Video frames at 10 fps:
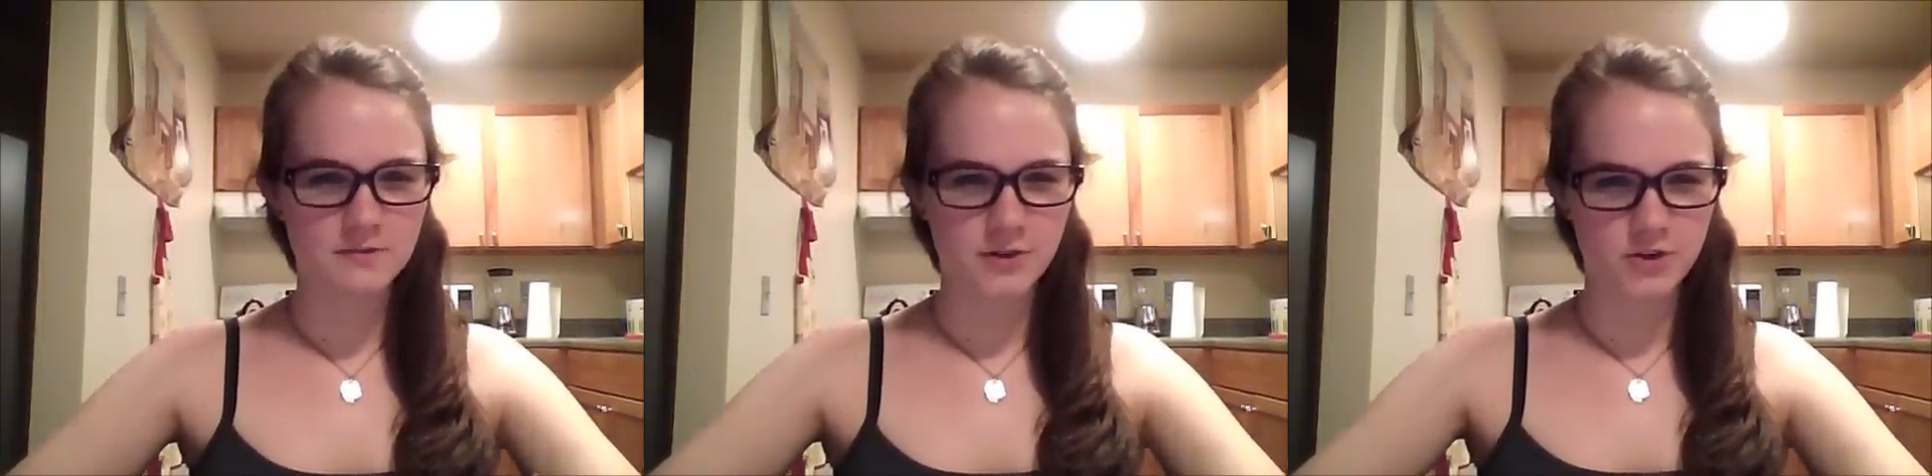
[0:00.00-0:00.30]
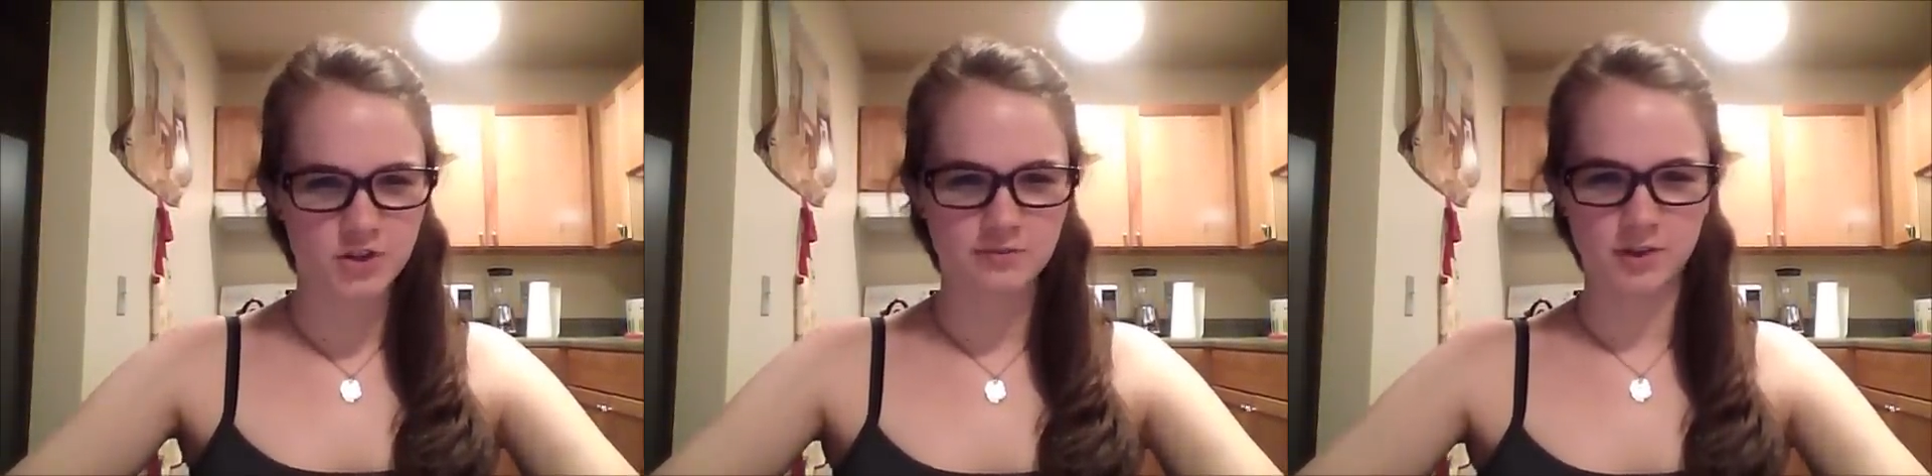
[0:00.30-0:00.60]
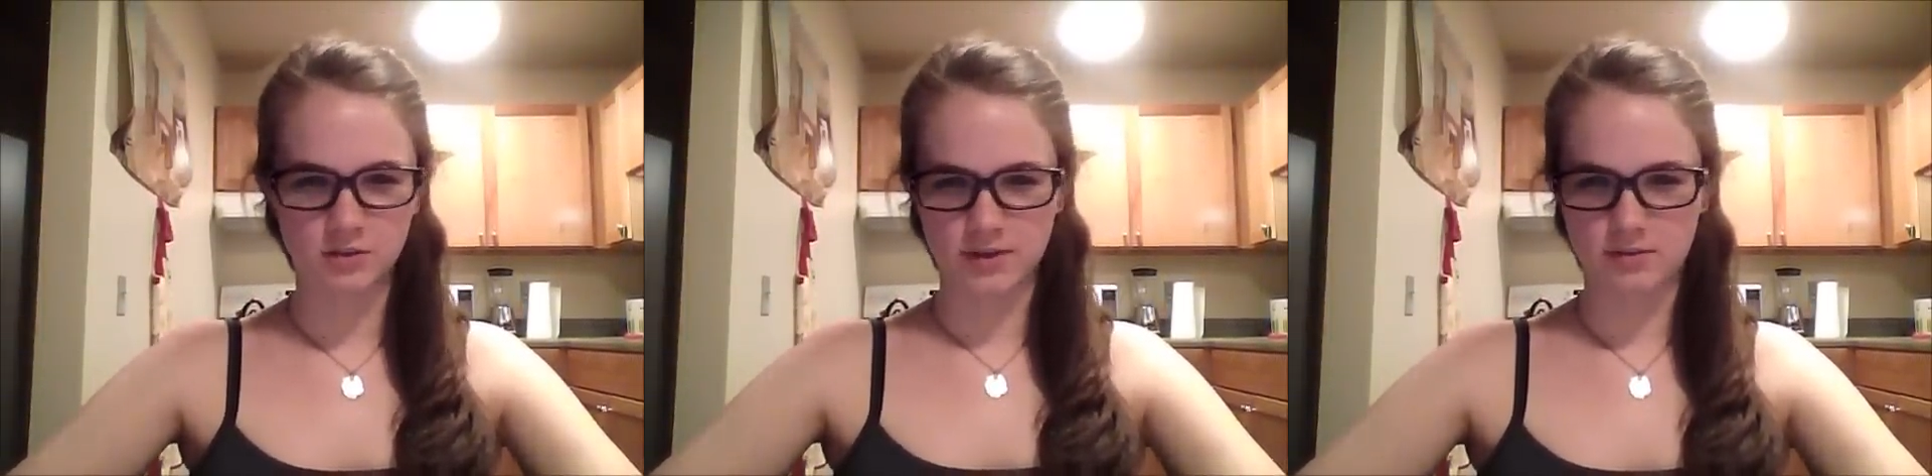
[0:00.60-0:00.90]
version of
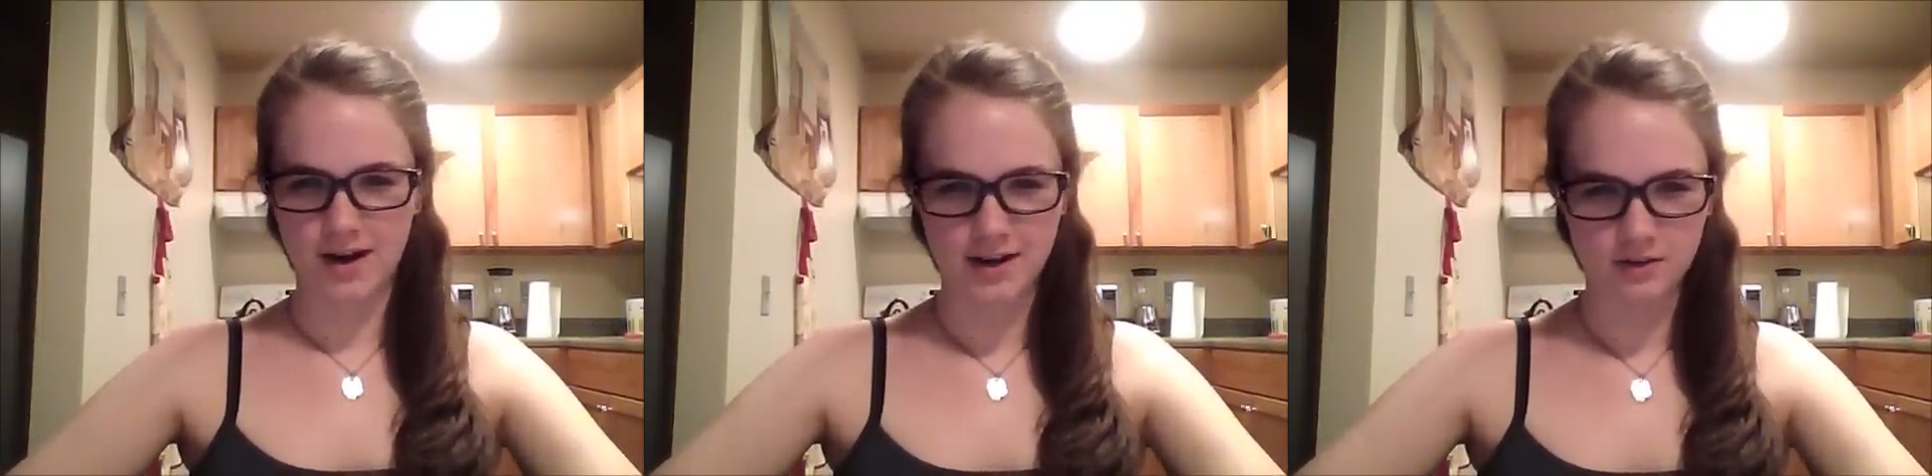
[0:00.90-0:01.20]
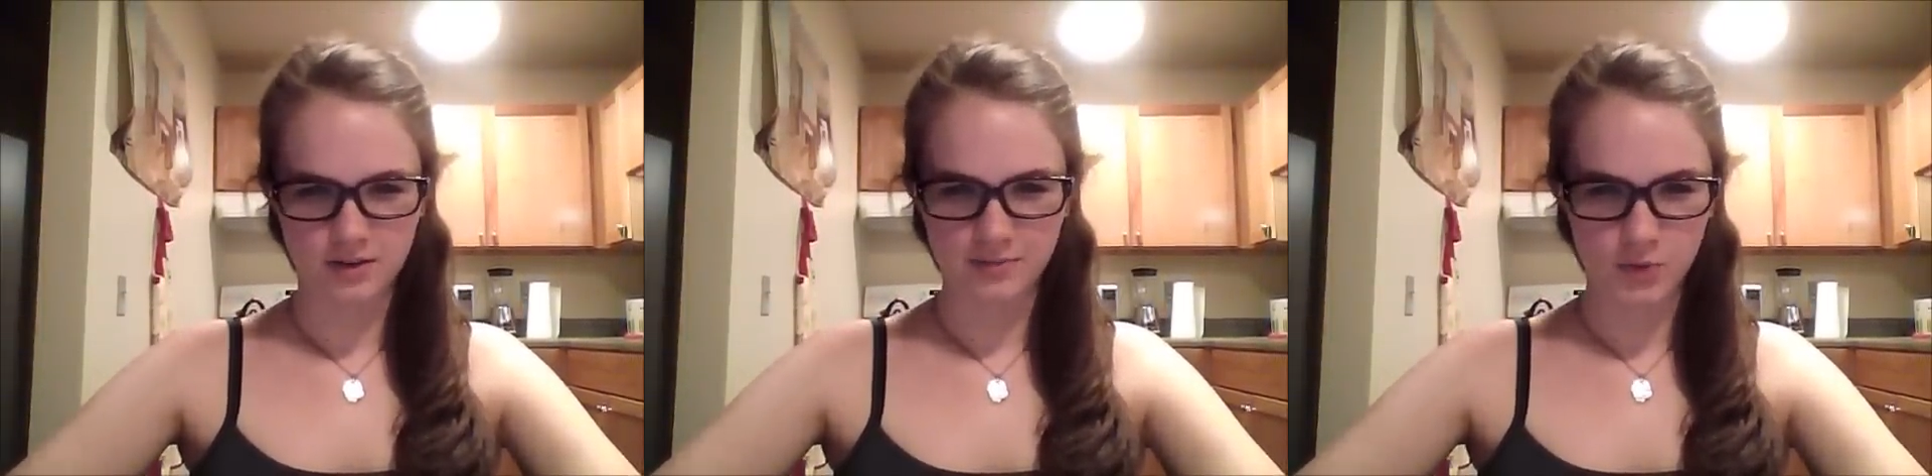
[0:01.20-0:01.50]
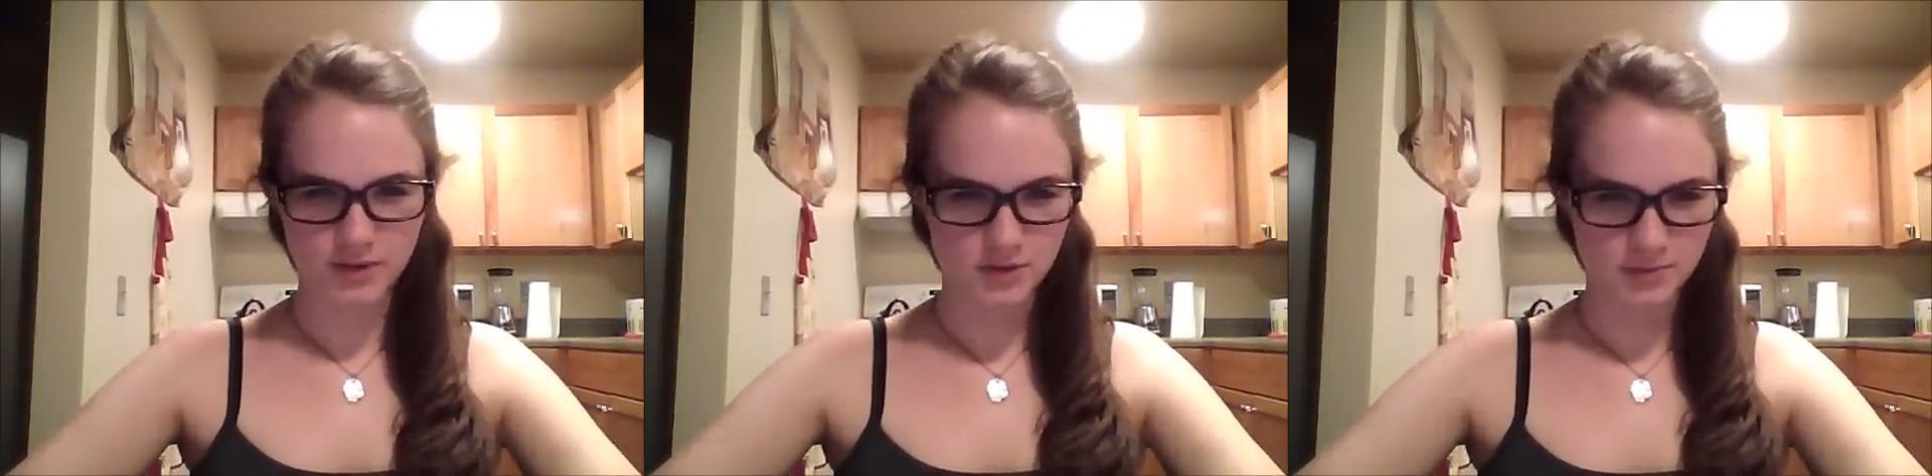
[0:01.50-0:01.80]
Little Red Riding Hood I'm
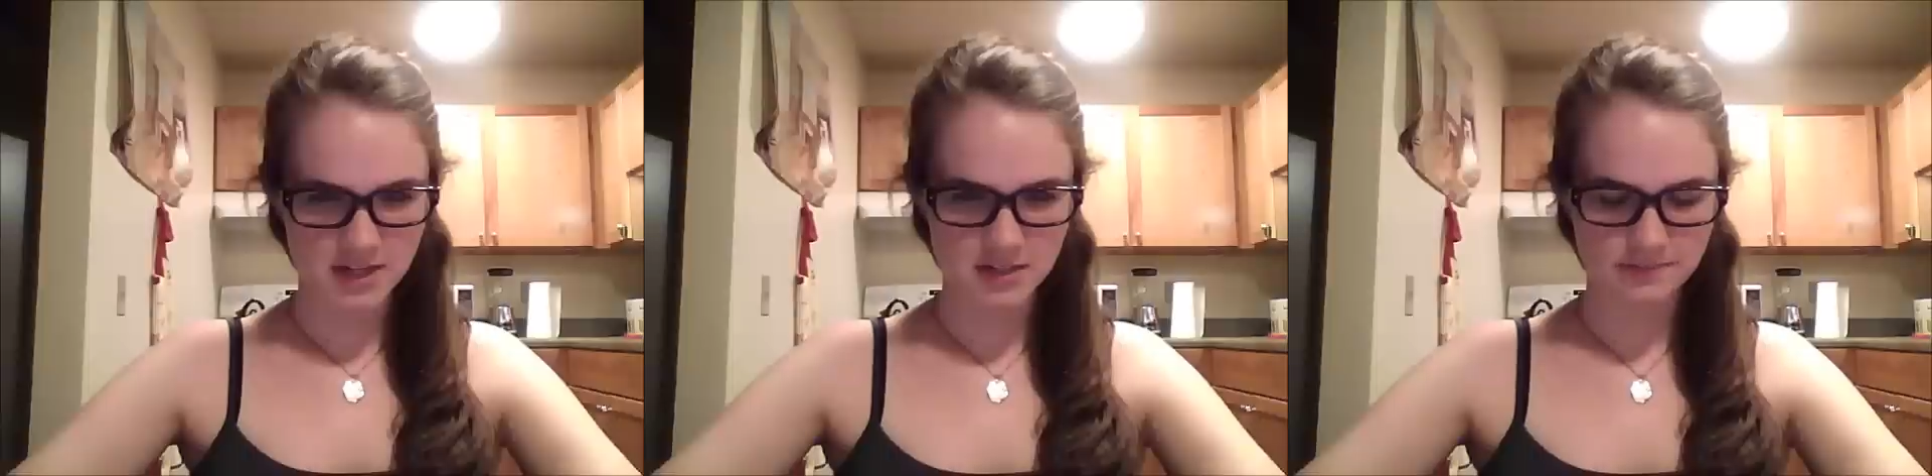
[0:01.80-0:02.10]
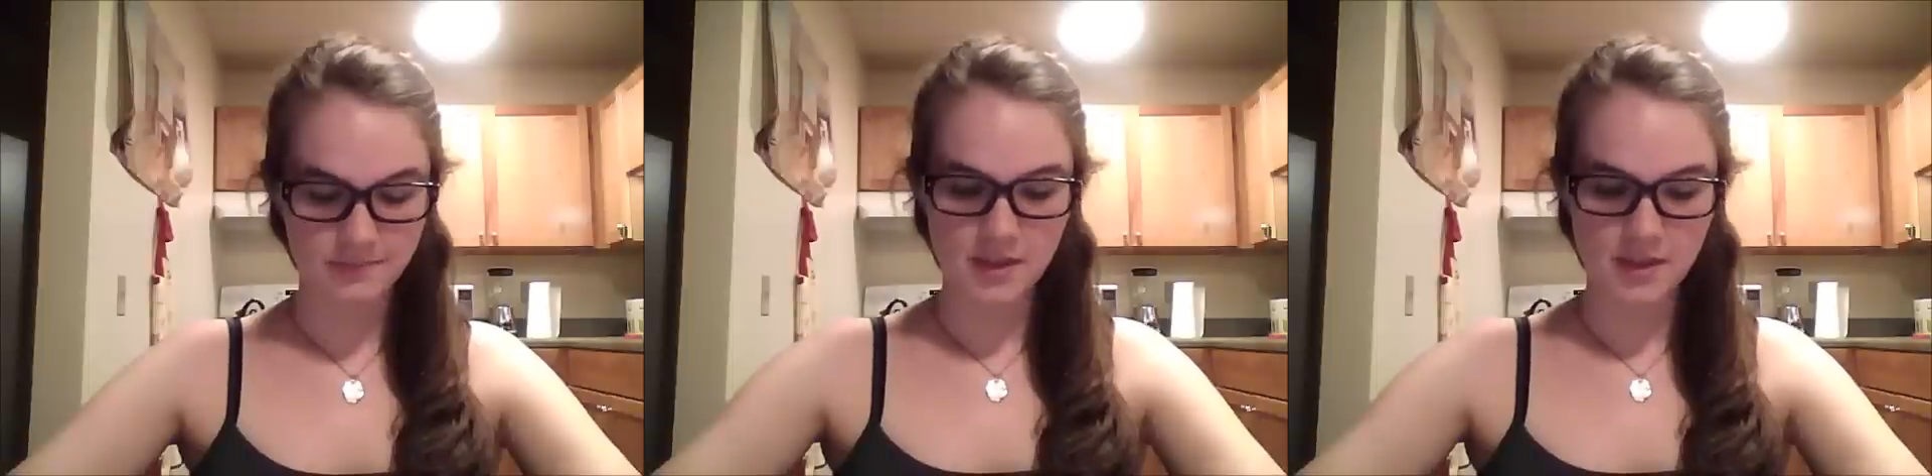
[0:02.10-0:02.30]
going to read,